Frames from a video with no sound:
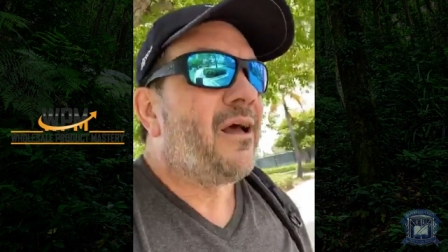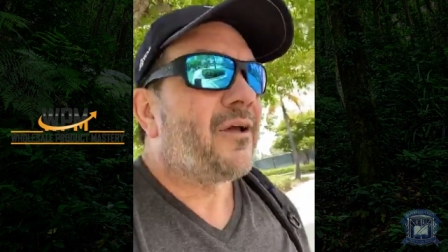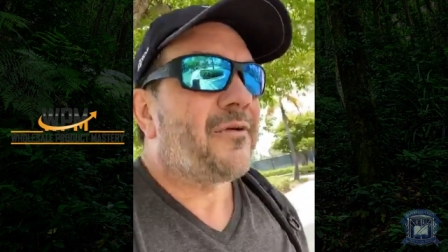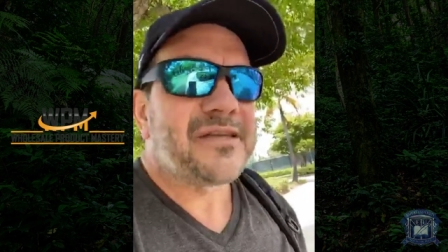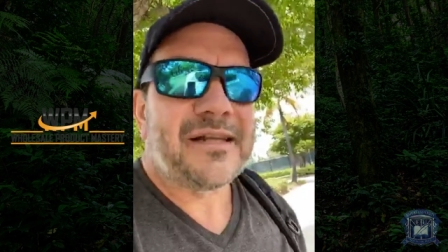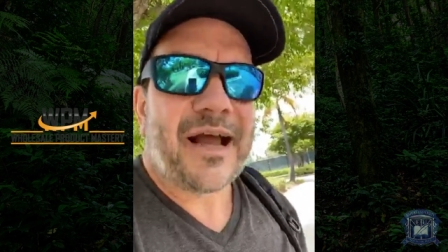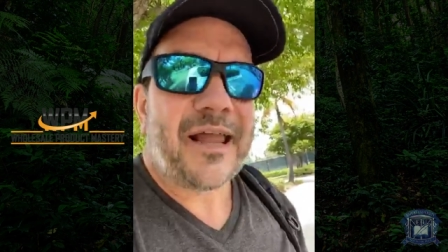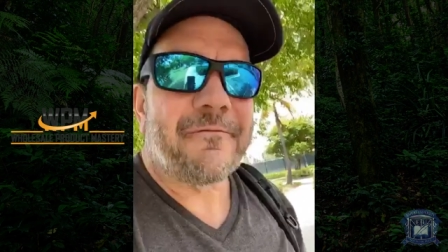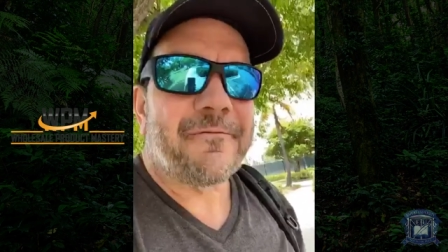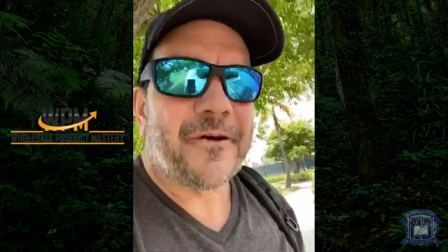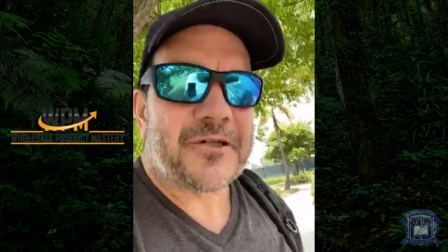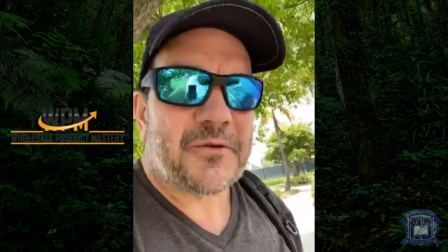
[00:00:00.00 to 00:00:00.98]
Chris and I
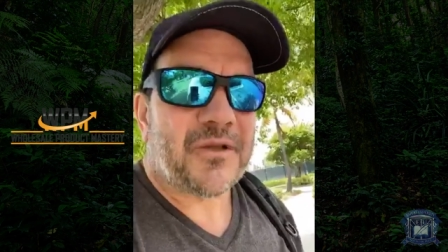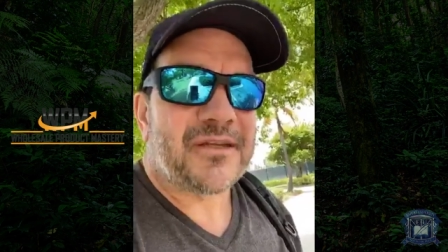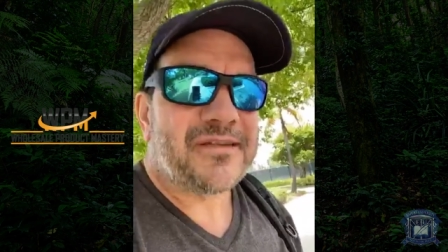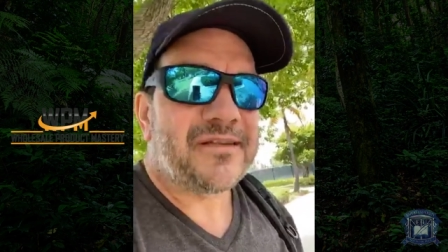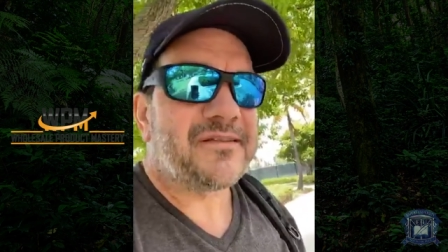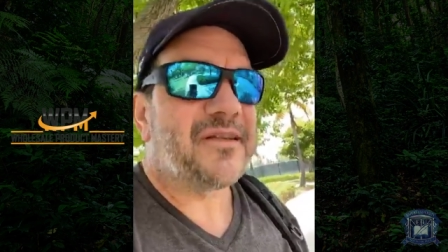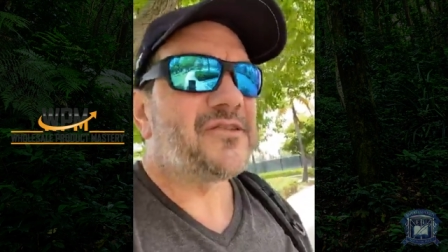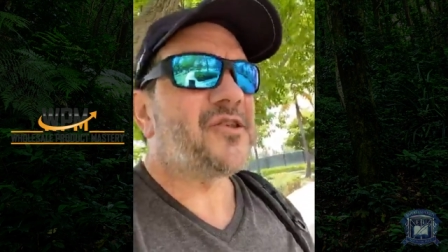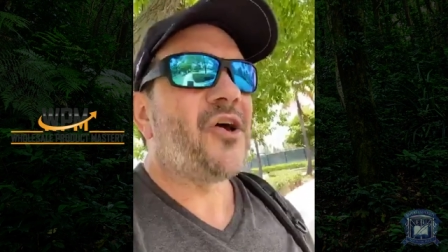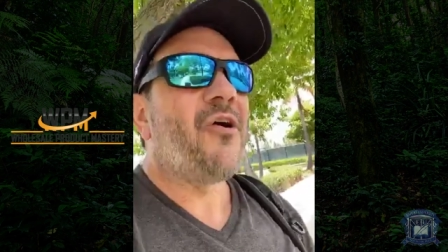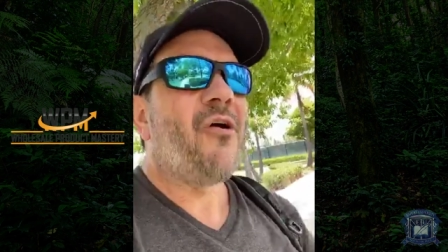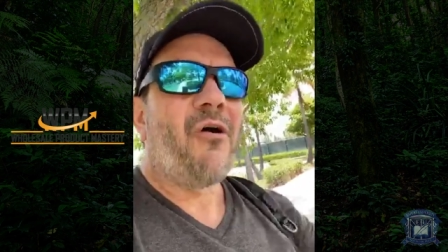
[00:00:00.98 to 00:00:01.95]
have virtual assistants
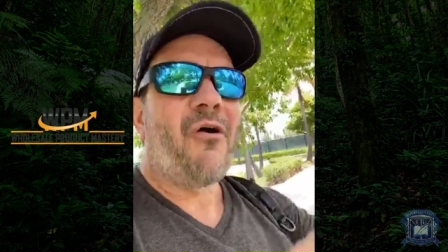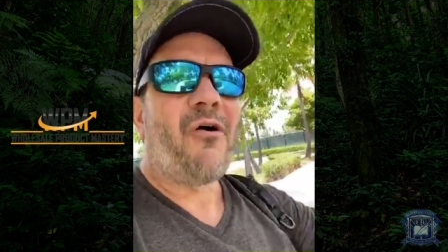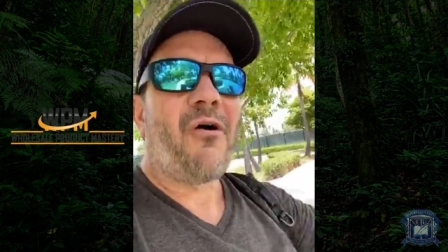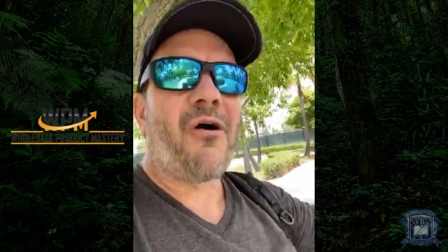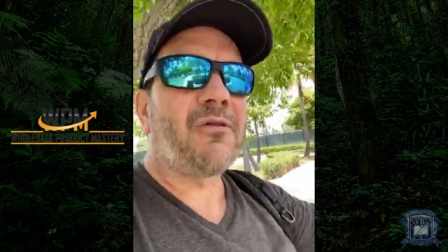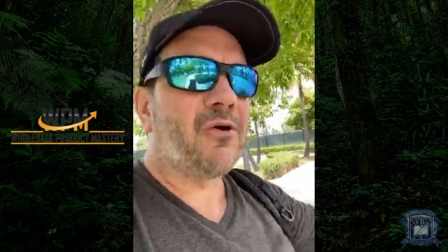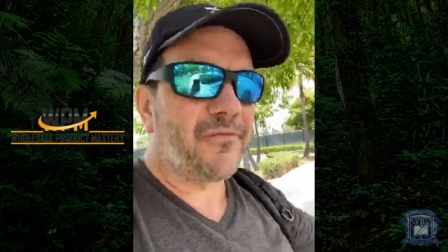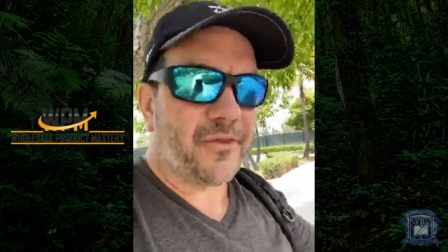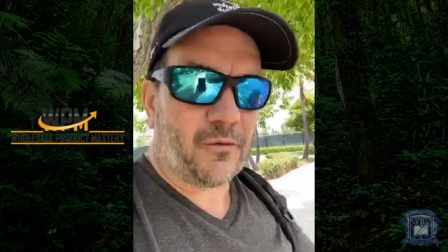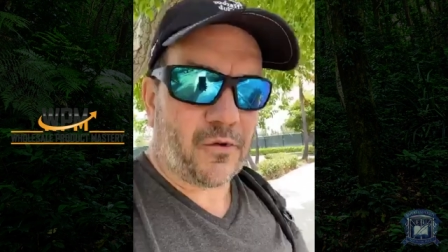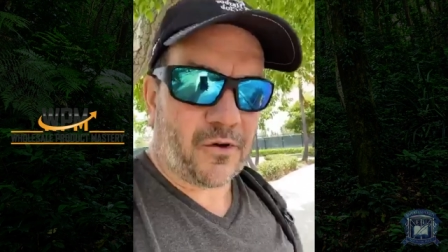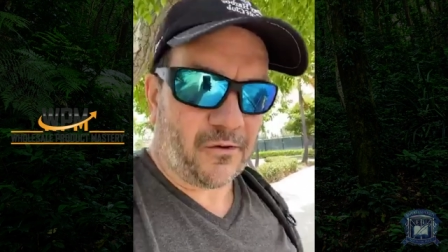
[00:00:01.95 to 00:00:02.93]
all over
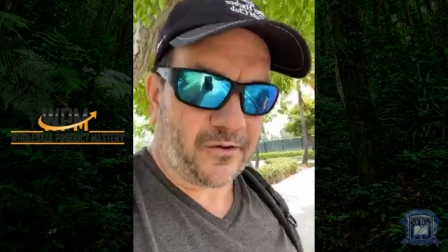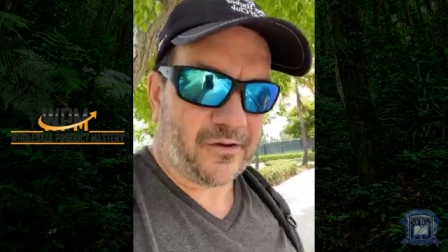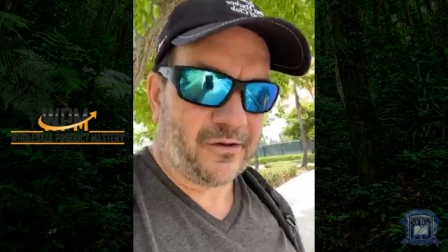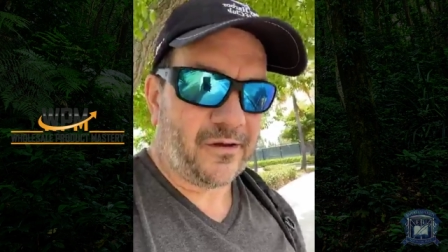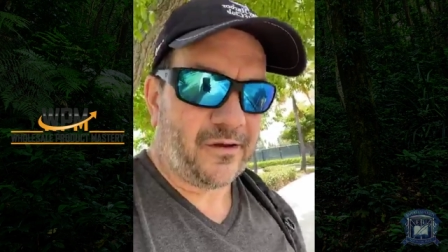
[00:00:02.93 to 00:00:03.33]
the world.